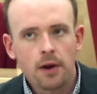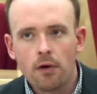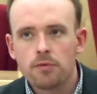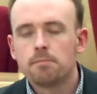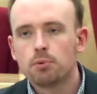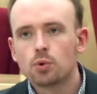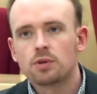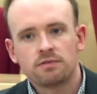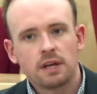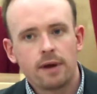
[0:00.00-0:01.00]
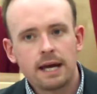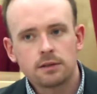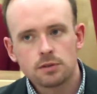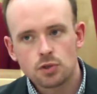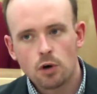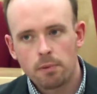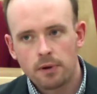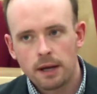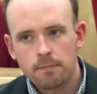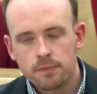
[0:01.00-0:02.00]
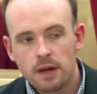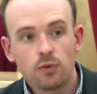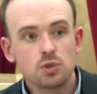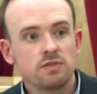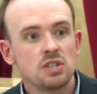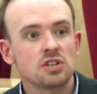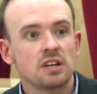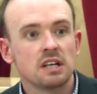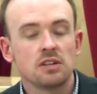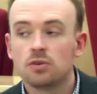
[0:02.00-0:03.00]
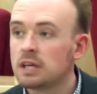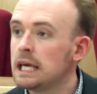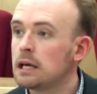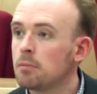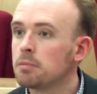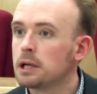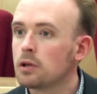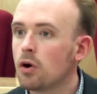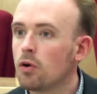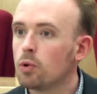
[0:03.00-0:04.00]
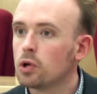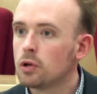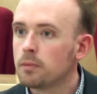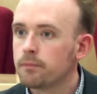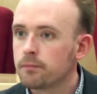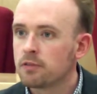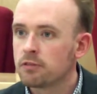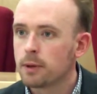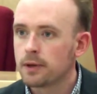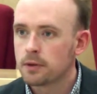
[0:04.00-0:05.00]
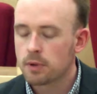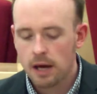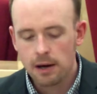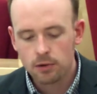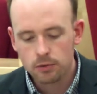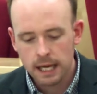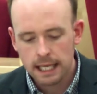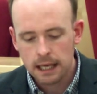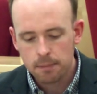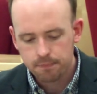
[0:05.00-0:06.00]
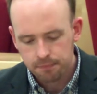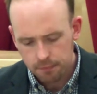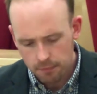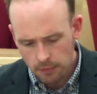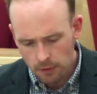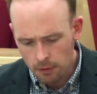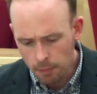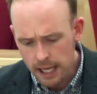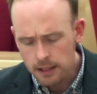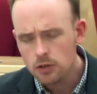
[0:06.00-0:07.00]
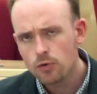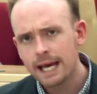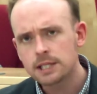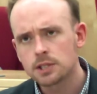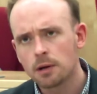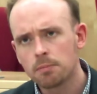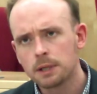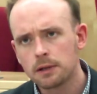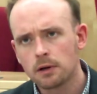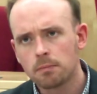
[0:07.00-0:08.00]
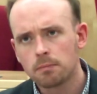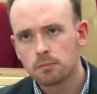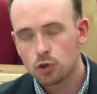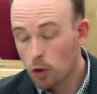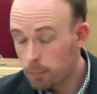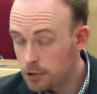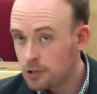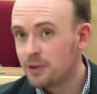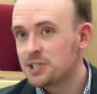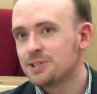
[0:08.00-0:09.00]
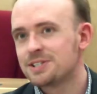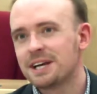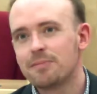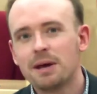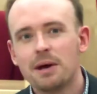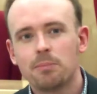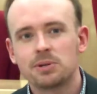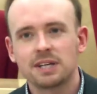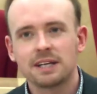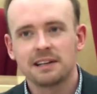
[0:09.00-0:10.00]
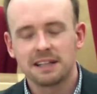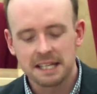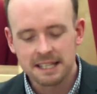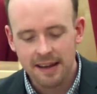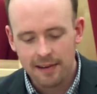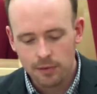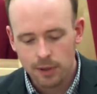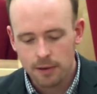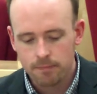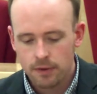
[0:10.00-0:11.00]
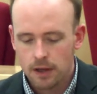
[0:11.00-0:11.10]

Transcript: and how the board of directors operate. And those of you studying UK company law will be familiar with that already. But in US company law, corporate law, I should say, particularly in Delaware,